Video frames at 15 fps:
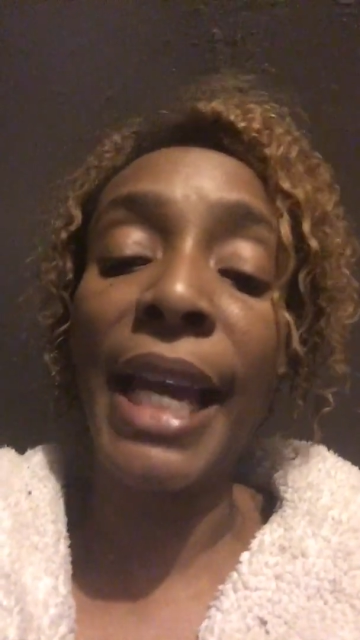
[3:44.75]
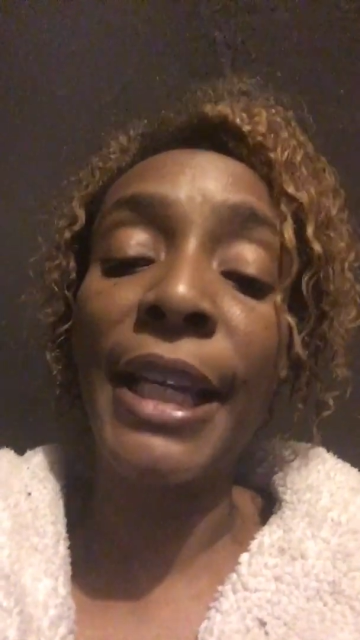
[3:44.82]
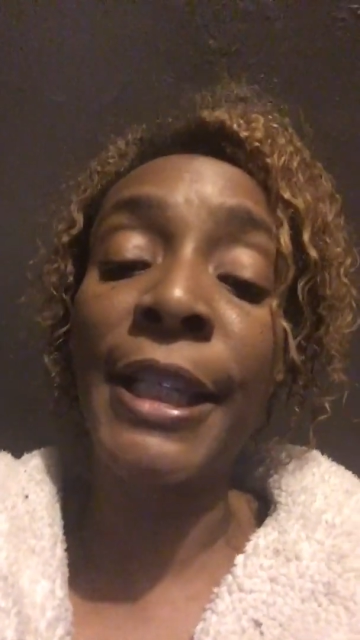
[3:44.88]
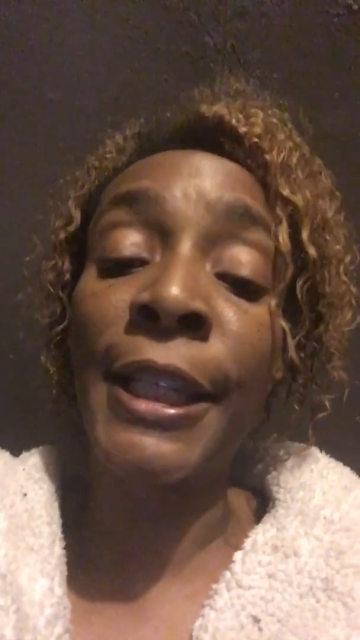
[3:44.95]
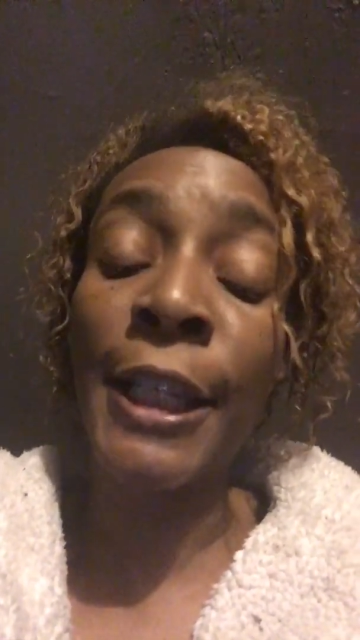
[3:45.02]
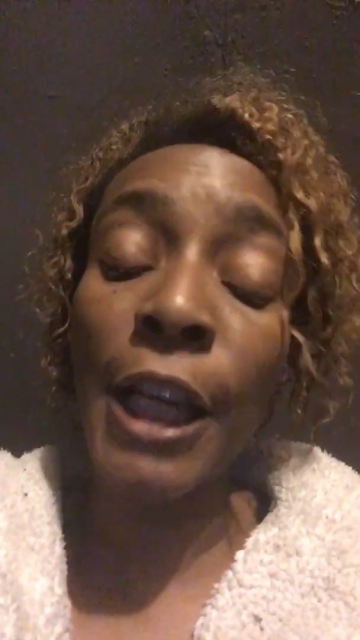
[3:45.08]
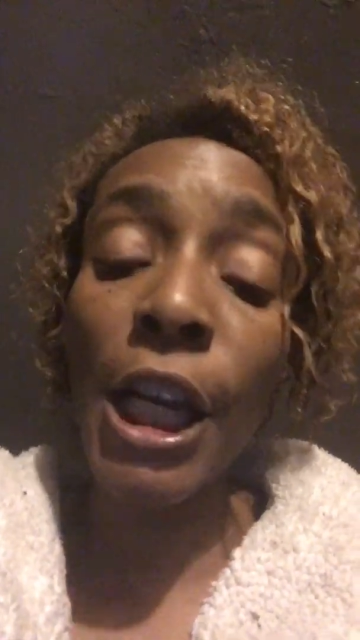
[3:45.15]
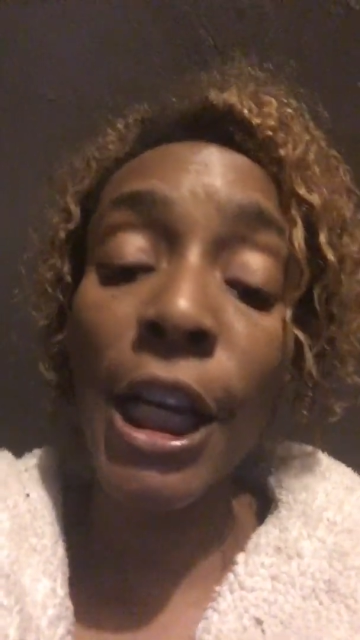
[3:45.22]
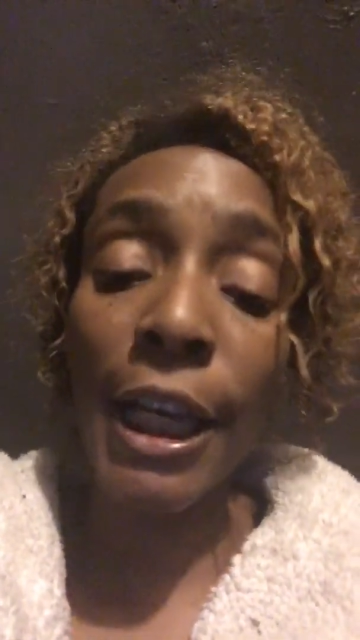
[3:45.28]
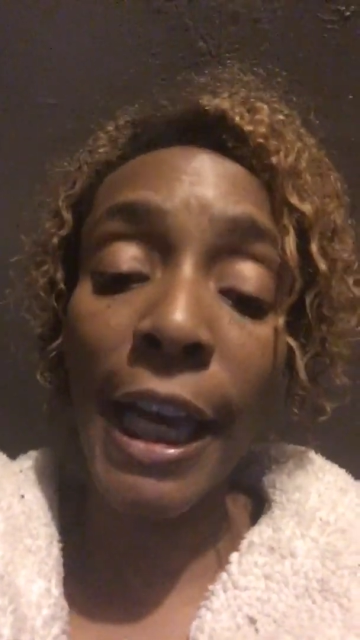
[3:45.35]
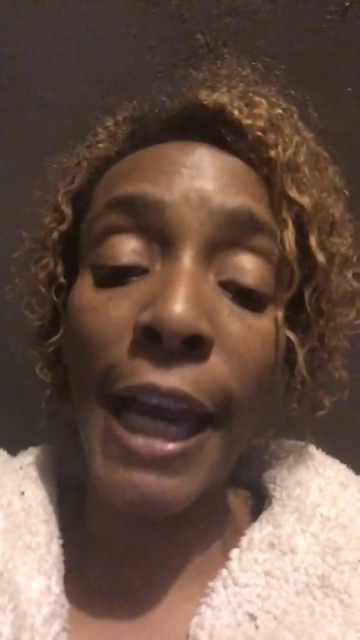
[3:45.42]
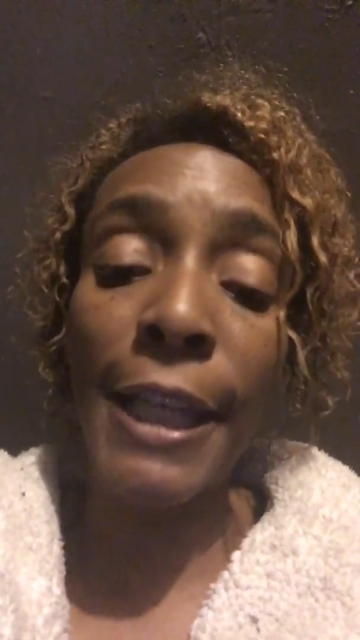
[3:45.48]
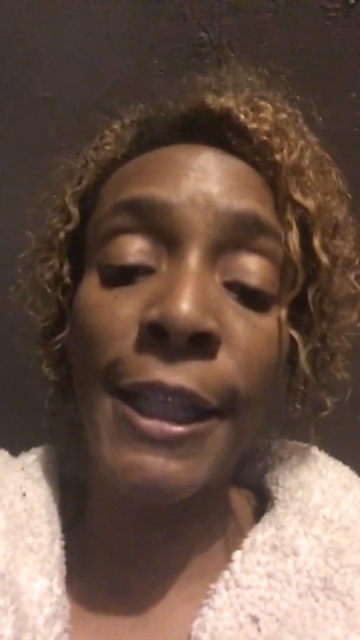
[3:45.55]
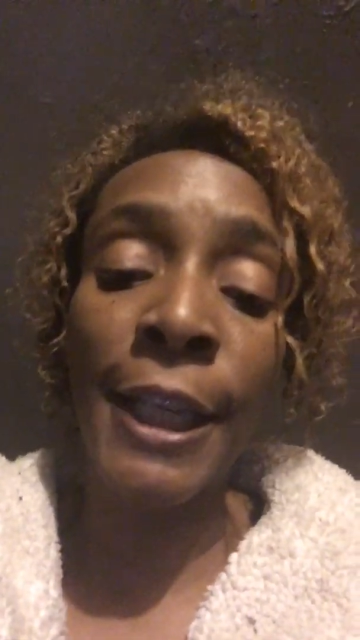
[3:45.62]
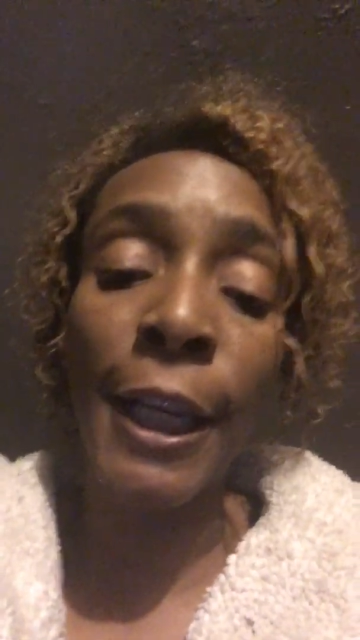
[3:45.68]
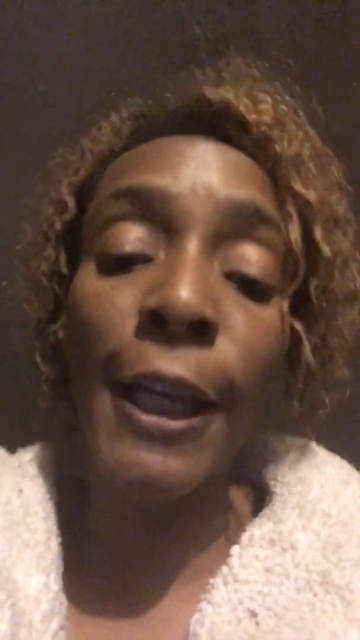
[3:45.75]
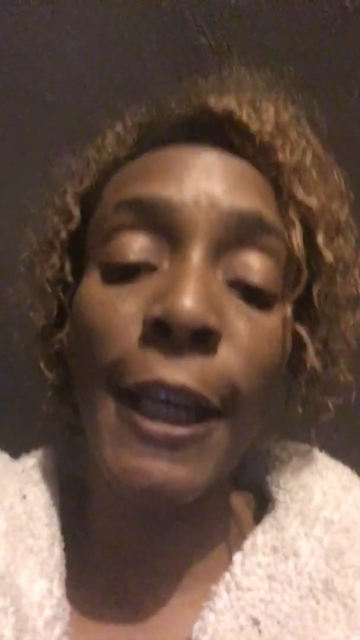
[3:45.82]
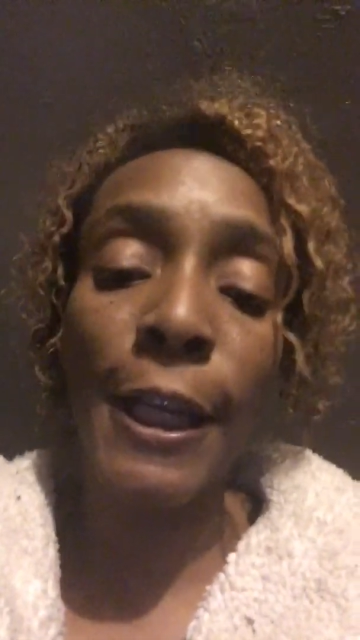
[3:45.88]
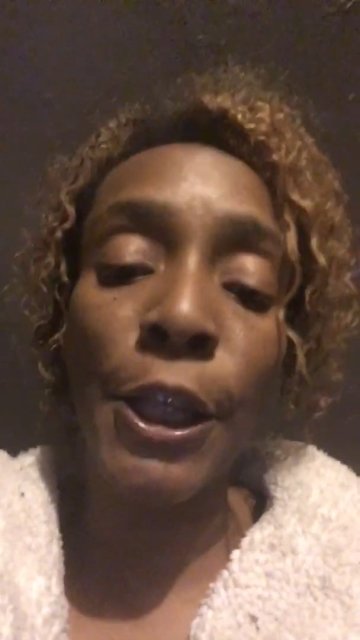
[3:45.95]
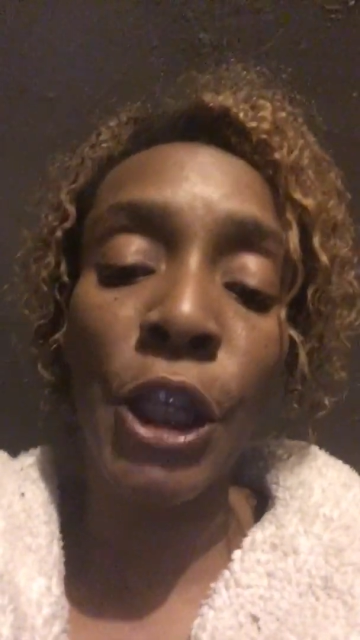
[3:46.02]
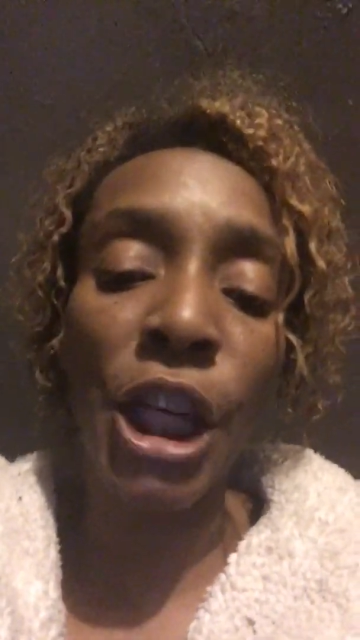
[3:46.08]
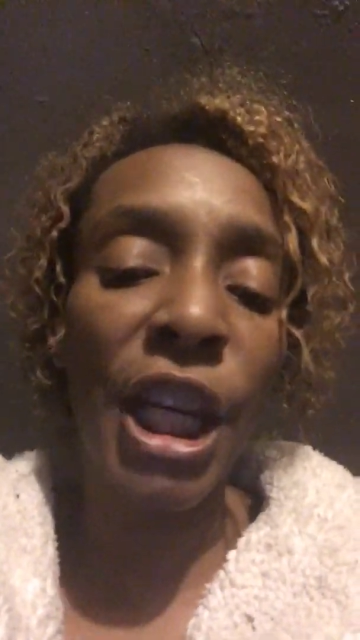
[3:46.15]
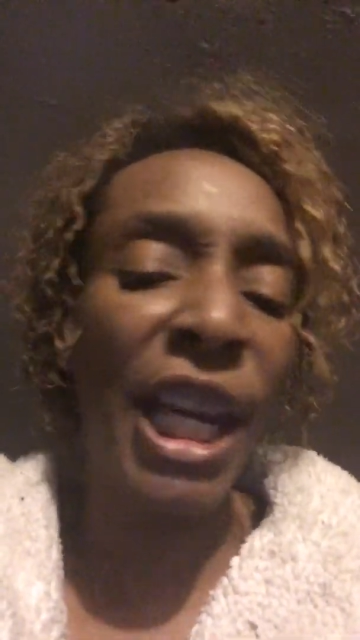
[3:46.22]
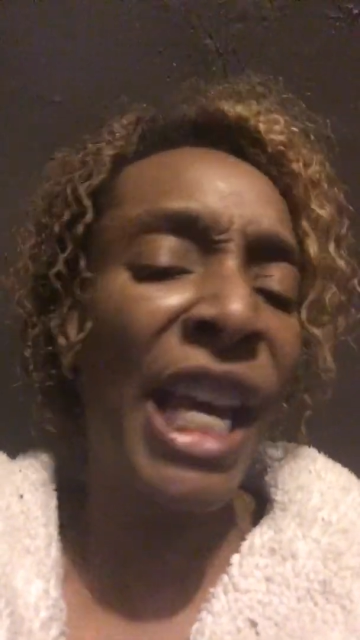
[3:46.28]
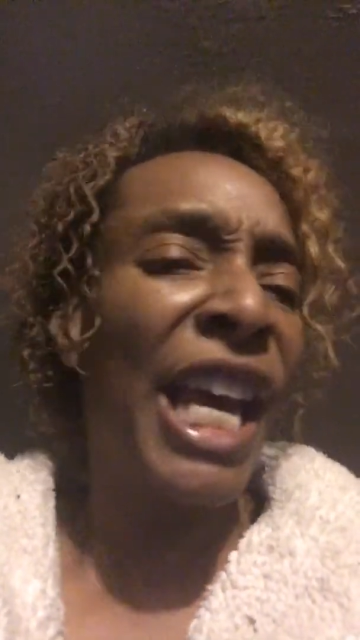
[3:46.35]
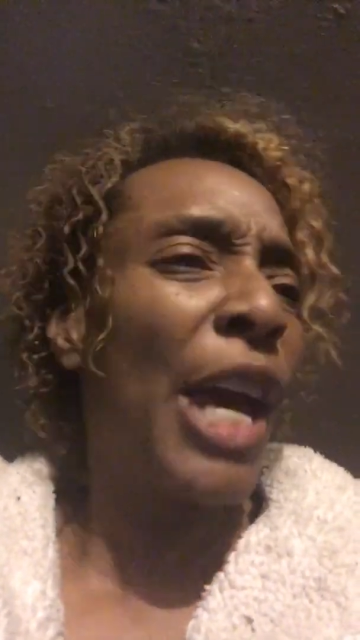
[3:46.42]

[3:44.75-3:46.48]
took and took and took